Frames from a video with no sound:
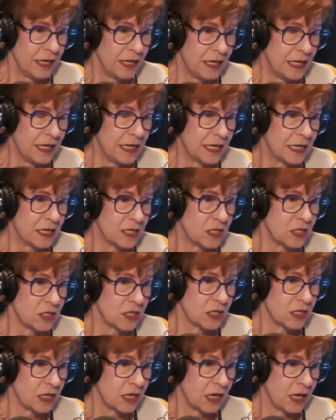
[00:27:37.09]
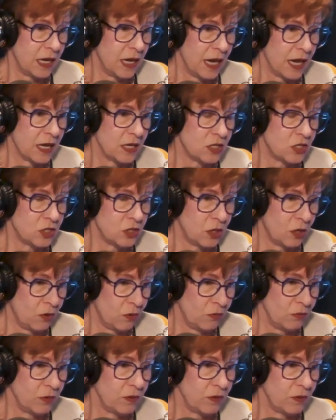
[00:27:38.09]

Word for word: And uh, and so